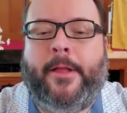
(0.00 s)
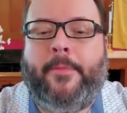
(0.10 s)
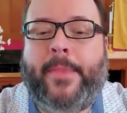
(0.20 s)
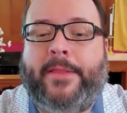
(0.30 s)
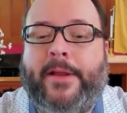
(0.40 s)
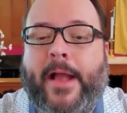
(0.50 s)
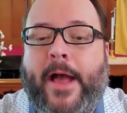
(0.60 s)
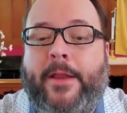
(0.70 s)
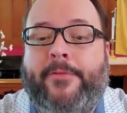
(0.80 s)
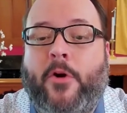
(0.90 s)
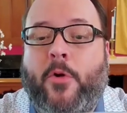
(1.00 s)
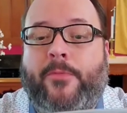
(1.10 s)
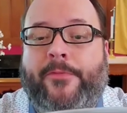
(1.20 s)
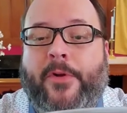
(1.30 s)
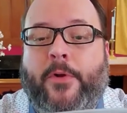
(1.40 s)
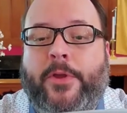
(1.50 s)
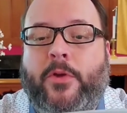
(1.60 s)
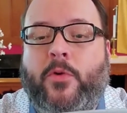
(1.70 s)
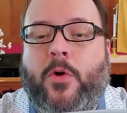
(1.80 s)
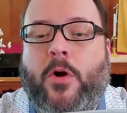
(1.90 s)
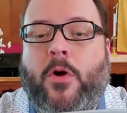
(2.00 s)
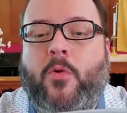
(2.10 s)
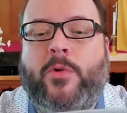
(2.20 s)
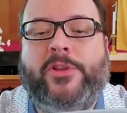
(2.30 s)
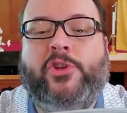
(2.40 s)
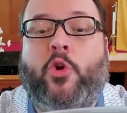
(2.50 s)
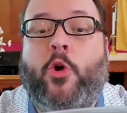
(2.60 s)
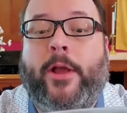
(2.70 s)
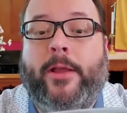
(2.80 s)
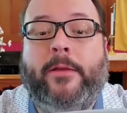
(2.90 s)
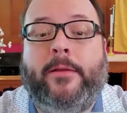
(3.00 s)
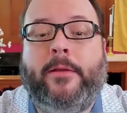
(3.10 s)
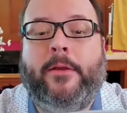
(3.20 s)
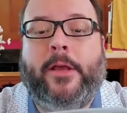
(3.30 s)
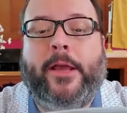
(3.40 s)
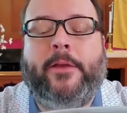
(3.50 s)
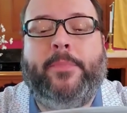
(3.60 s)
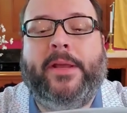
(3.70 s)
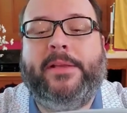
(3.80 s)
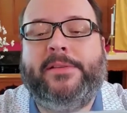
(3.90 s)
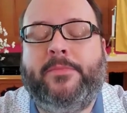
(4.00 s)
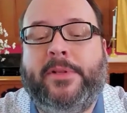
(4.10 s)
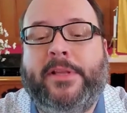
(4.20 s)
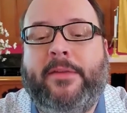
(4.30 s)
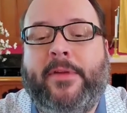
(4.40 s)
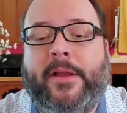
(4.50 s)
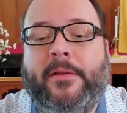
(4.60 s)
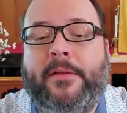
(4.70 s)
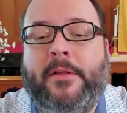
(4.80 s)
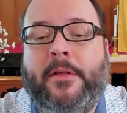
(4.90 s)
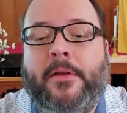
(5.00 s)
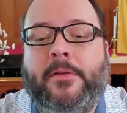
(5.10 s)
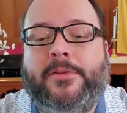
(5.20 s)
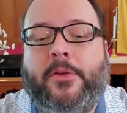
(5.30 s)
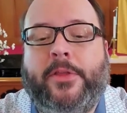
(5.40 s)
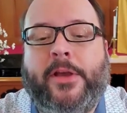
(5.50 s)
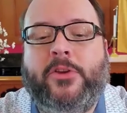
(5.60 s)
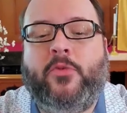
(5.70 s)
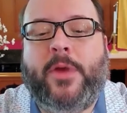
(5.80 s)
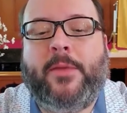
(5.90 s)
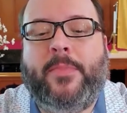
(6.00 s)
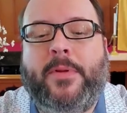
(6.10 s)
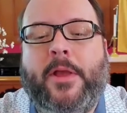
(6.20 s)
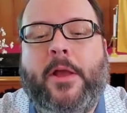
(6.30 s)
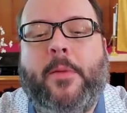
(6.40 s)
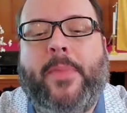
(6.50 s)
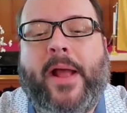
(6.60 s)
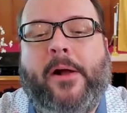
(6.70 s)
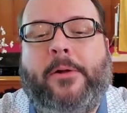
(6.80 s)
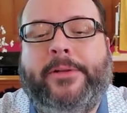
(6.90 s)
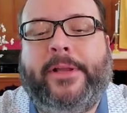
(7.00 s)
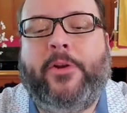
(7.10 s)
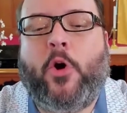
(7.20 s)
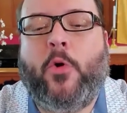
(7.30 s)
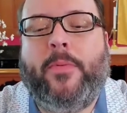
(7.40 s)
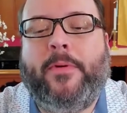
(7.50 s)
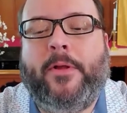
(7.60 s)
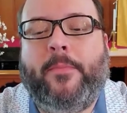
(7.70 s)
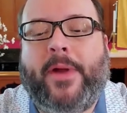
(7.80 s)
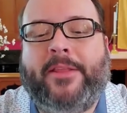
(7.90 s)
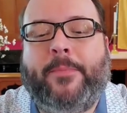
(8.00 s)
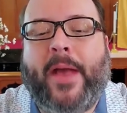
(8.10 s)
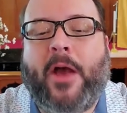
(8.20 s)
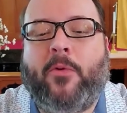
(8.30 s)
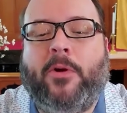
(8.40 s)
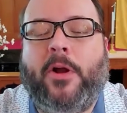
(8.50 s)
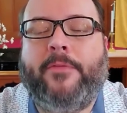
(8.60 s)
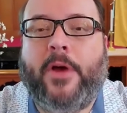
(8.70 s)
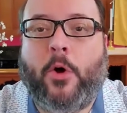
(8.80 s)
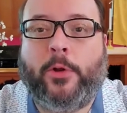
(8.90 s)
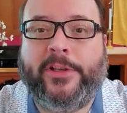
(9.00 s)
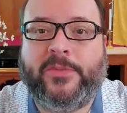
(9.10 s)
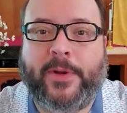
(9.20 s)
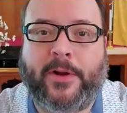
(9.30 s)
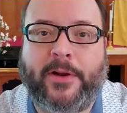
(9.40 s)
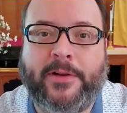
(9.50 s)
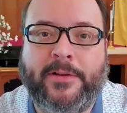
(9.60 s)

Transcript: May the God of hope fill you all with joy and peace in believing, so that you may abound in hope by the power of the Holy Spirit.